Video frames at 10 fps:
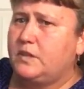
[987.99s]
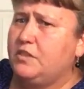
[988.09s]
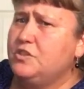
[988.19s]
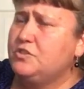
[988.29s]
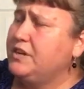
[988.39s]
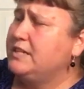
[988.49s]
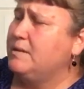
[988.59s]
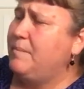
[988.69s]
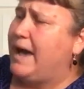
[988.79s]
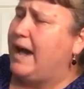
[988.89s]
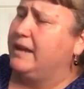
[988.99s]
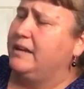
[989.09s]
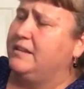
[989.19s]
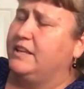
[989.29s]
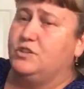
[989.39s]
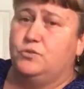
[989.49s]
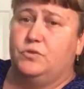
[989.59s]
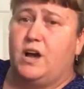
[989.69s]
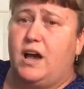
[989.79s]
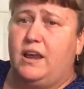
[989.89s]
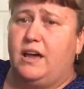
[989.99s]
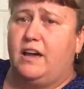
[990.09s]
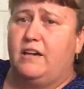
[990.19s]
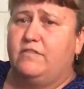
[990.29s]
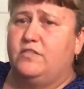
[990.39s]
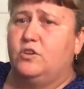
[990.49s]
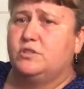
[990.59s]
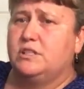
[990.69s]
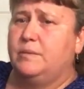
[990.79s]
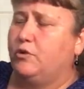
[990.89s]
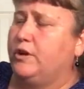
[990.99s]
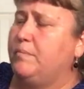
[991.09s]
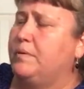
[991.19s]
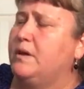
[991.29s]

These are nice and padded. They do not have no slip grip,